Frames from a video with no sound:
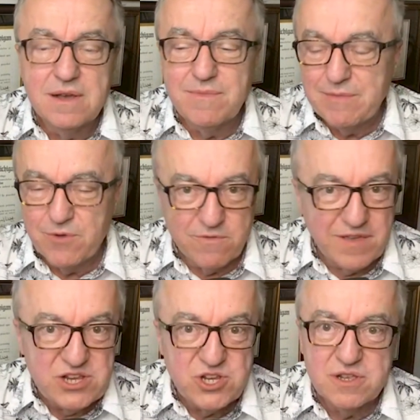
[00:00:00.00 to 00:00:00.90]
my
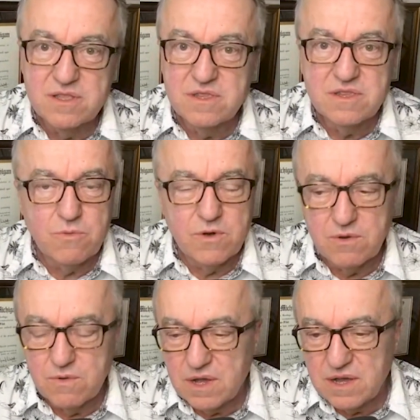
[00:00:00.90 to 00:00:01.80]
motivations,
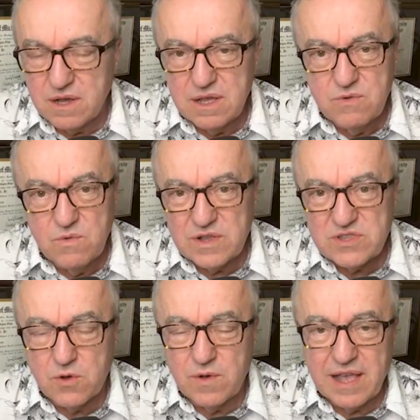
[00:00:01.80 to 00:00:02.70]
what's
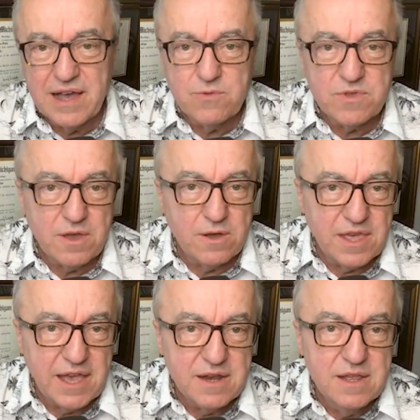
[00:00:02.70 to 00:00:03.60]
going on with all
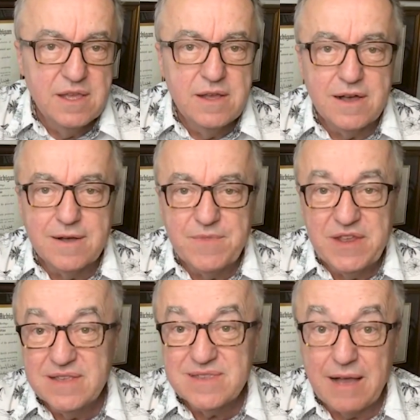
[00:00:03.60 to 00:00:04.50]
that. It
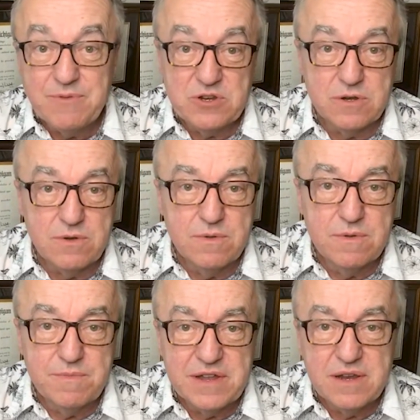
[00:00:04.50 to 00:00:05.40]
is optional,
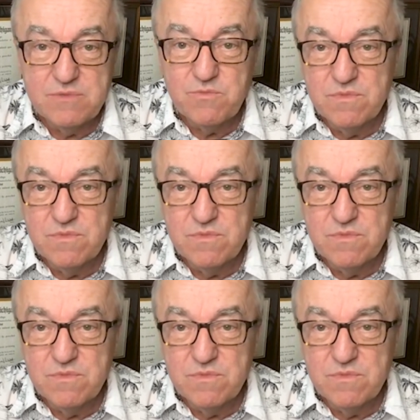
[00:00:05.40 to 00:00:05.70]
but it